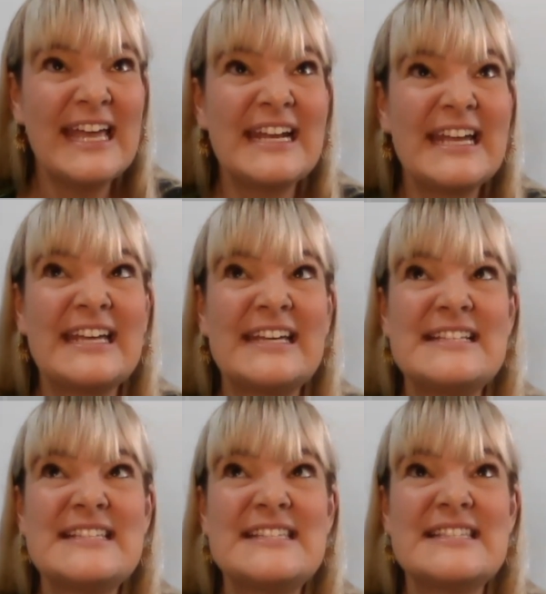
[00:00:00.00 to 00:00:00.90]
it
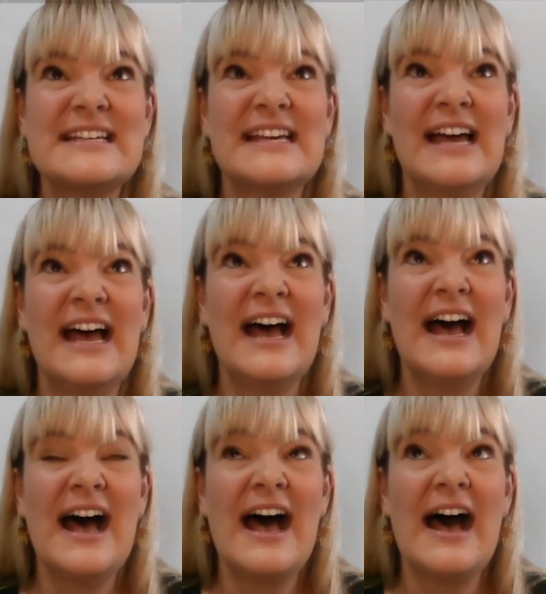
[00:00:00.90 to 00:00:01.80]
is,
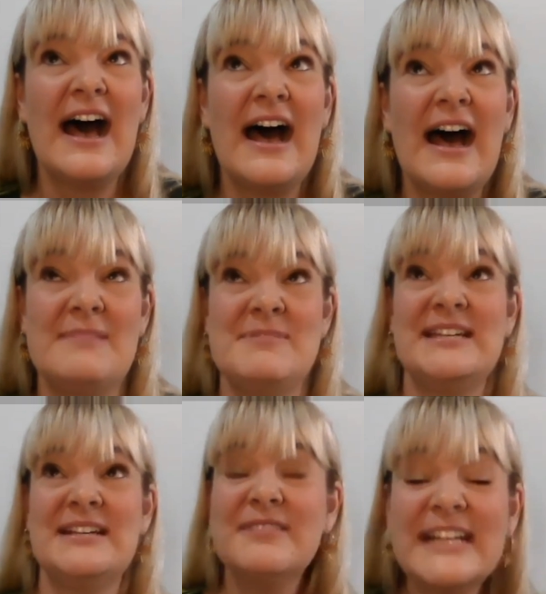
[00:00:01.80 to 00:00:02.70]

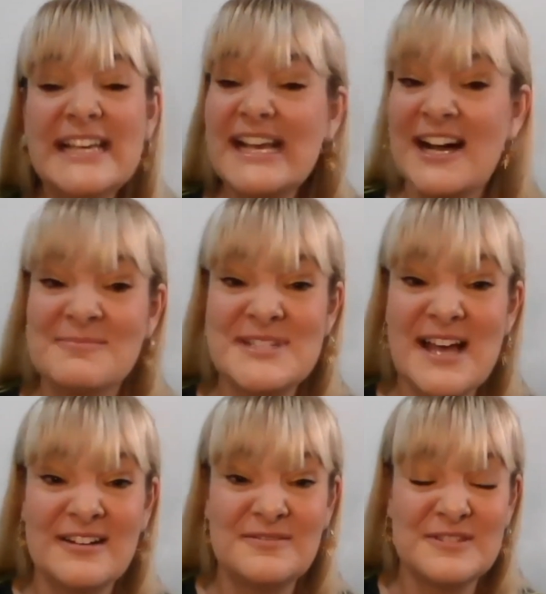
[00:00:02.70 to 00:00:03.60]
it really comes
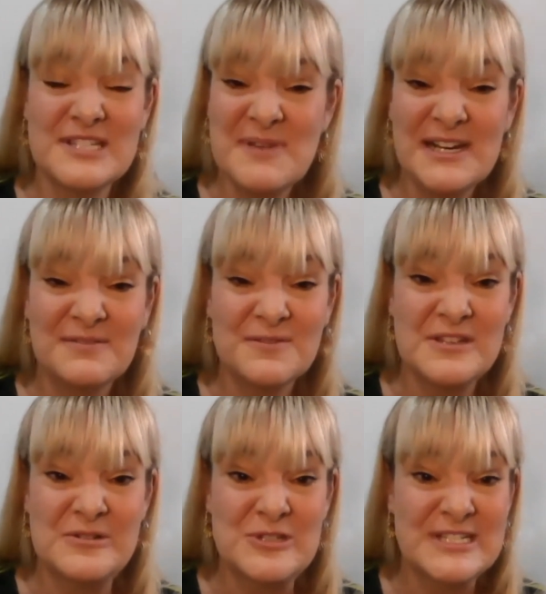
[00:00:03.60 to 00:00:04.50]
out of respect
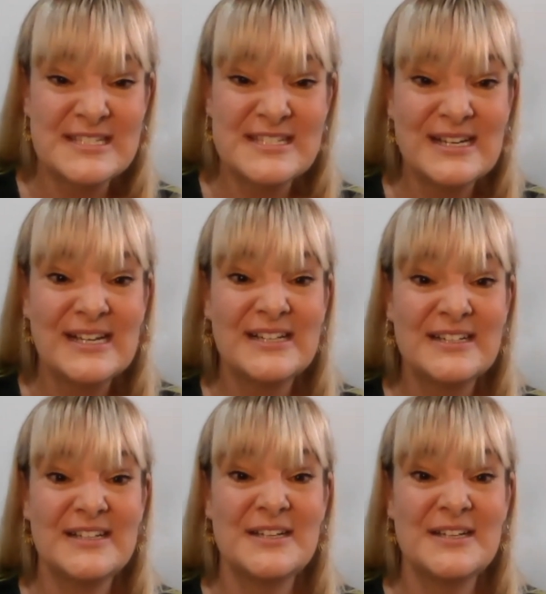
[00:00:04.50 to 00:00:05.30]
for the autistic